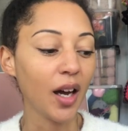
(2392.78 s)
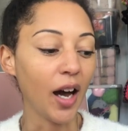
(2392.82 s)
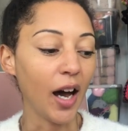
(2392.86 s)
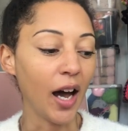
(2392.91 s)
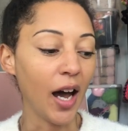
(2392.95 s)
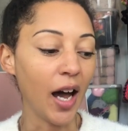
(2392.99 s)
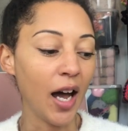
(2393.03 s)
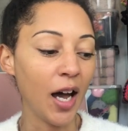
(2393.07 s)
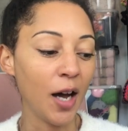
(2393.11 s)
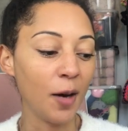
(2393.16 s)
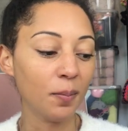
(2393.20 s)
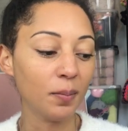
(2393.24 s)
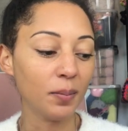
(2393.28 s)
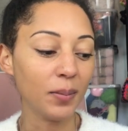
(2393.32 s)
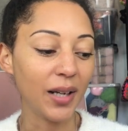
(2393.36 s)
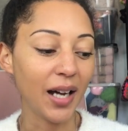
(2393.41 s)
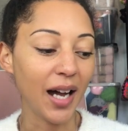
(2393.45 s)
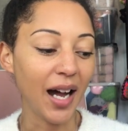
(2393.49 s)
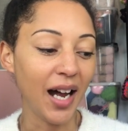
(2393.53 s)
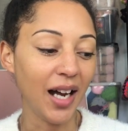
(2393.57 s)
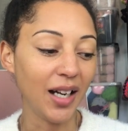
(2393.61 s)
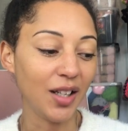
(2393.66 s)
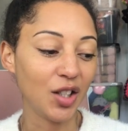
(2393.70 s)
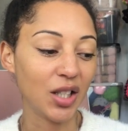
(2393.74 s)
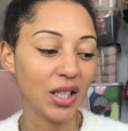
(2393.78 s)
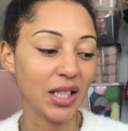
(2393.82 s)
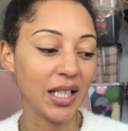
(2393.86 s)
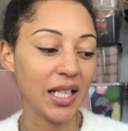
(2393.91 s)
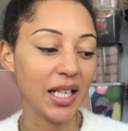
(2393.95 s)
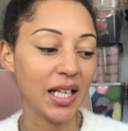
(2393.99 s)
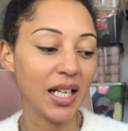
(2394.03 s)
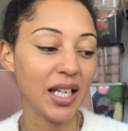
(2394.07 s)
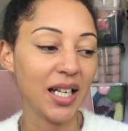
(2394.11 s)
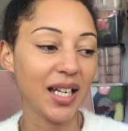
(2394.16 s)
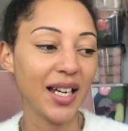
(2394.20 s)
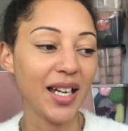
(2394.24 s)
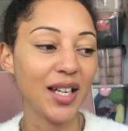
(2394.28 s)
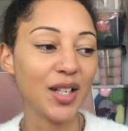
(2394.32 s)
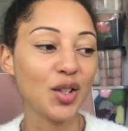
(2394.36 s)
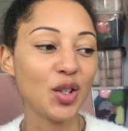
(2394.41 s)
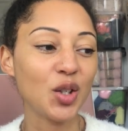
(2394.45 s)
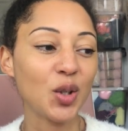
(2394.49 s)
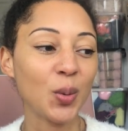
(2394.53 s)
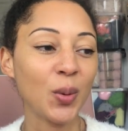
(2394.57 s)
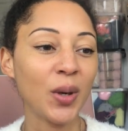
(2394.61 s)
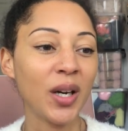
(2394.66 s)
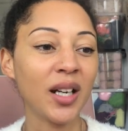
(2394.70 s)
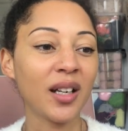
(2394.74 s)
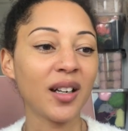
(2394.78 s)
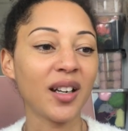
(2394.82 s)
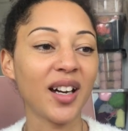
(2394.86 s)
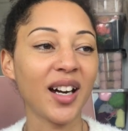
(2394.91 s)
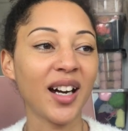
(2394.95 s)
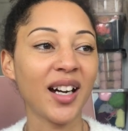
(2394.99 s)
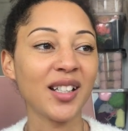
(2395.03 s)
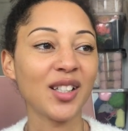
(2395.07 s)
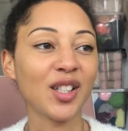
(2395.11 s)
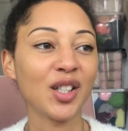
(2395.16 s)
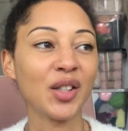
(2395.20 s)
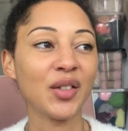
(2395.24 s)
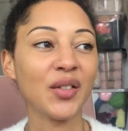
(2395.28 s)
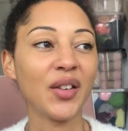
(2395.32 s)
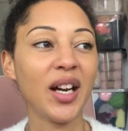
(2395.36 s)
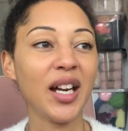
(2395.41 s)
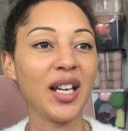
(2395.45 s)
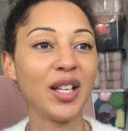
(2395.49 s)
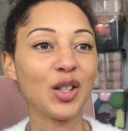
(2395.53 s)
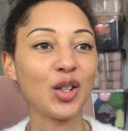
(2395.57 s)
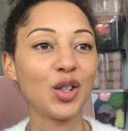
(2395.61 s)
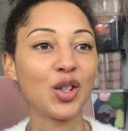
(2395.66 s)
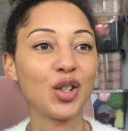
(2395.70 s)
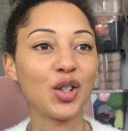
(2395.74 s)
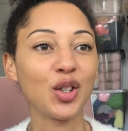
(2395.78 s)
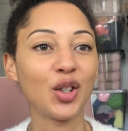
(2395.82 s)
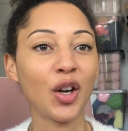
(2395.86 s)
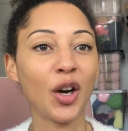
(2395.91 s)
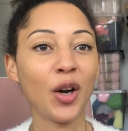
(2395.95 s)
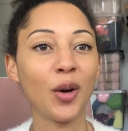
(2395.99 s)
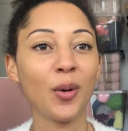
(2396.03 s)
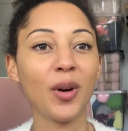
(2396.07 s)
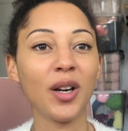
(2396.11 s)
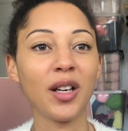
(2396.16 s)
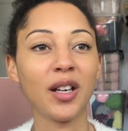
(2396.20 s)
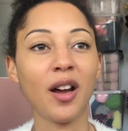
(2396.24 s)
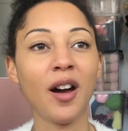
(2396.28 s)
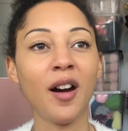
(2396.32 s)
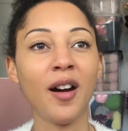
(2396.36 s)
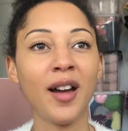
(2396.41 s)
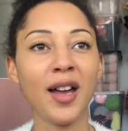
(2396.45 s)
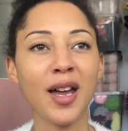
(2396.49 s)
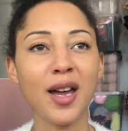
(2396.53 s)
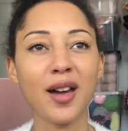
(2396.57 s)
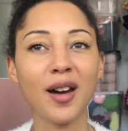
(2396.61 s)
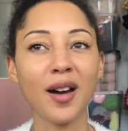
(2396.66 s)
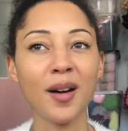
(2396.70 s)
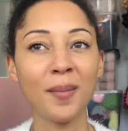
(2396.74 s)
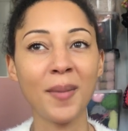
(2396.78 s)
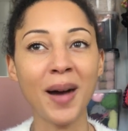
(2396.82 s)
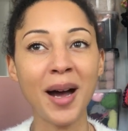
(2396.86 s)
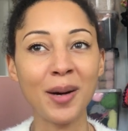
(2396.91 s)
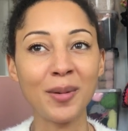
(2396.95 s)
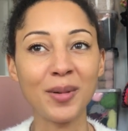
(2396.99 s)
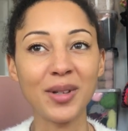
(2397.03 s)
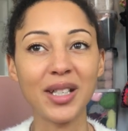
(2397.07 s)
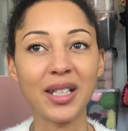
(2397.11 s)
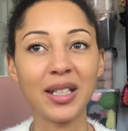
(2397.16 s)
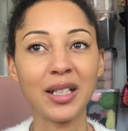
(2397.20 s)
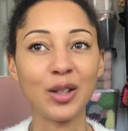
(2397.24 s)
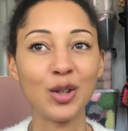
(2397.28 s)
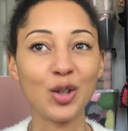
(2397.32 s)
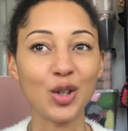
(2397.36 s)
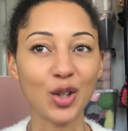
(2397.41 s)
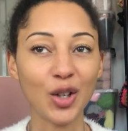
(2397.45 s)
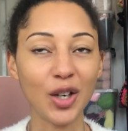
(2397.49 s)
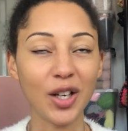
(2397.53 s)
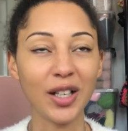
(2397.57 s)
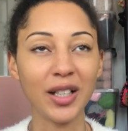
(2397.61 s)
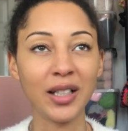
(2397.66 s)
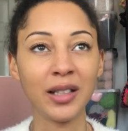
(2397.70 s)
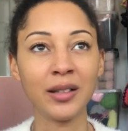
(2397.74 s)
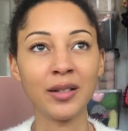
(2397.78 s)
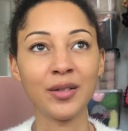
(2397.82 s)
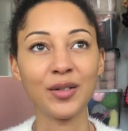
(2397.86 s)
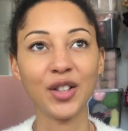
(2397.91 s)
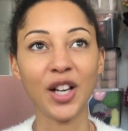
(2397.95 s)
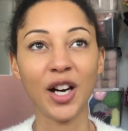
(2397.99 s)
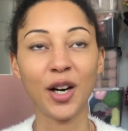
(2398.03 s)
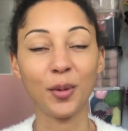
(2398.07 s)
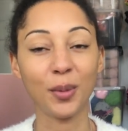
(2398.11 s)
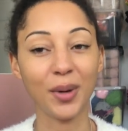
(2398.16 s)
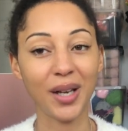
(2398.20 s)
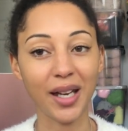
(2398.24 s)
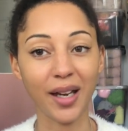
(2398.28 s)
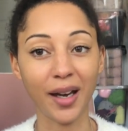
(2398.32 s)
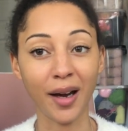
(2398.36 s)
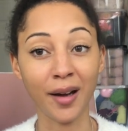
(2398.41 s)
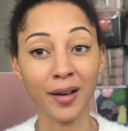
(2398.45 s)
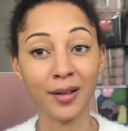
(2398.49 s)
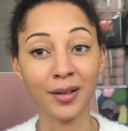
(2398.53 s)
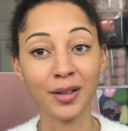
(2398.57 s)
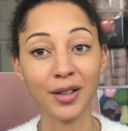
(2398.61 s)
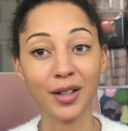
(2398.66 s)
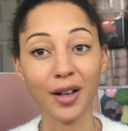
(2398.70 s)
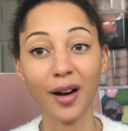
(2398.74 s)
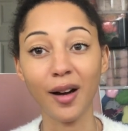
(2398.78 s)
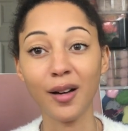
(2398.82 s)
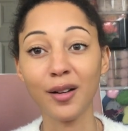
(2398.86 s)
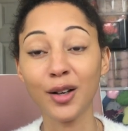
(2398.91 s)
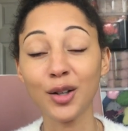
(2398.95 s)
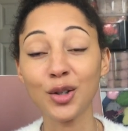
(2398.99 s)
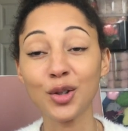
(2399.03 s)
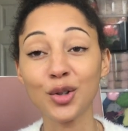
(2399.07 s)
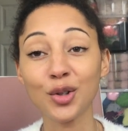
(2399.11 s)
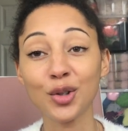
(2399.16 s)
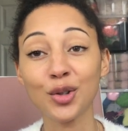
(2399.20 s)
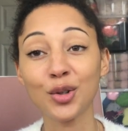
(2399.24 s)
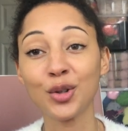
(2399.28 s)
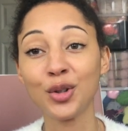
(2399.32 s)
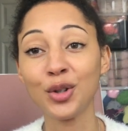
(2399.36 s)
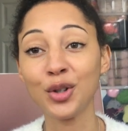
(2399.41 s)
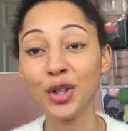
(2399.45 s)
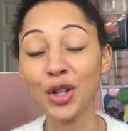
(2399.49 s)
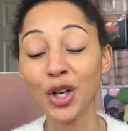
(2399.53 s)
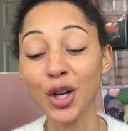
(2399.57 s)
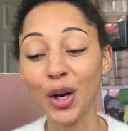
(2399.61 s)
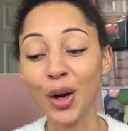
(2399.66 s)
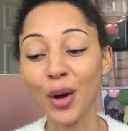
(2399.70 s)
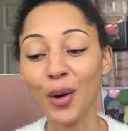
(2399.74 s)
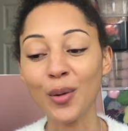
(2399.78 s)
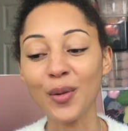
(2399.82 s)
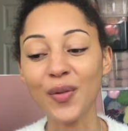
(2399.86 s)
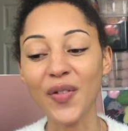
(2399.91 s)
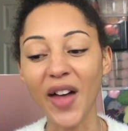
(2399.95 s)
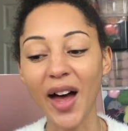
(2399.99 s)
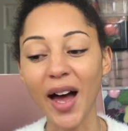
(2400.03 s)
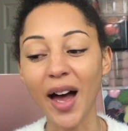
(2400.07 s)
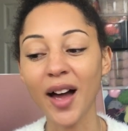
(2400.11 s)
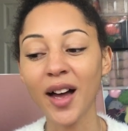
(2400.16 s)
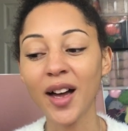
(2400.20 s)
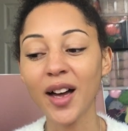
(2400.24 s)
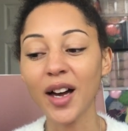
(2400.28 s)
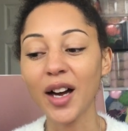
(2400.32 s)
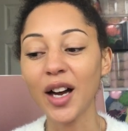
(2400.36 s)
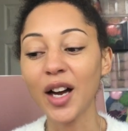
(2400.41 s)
um, but actually his twin had arranged to go and hike a mountain in Scotland that weekend, and I just knew that